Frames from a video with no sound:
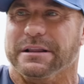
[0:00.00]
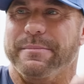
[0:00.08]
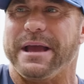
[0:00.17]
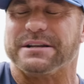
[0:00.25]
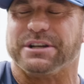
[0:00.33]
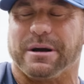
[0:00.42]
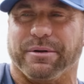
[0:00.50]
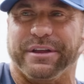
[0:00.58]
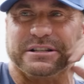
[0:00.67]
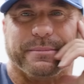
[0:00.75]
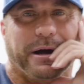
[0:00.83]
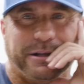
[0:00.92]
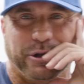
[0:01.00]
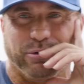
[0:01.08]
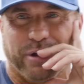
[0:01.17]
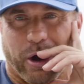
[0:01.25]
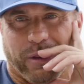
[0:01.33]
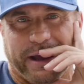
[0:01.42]
Let me ask you a couple things about
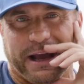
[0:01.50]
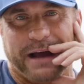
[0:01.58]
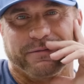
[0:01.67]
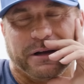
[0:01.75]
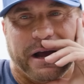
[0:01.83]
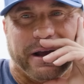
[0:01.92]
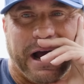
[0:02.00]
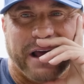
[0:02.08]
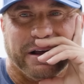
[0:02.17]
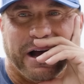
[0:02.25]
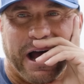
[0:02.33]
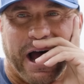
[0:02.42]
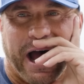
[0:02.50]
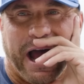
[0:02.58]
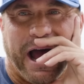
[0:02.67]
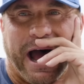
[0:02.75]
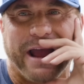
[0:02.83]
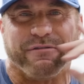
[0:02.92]
you, though. Like yeah, I, yeah. I, I,
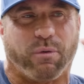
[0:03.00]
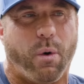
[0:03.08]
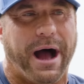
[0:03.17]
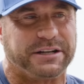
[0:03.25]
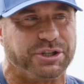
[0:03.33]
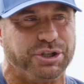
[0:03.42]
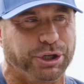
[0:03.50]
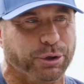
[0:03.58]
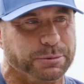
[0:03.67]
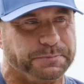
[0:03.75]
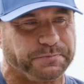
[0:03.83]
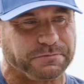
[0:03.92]
I, I have watched you.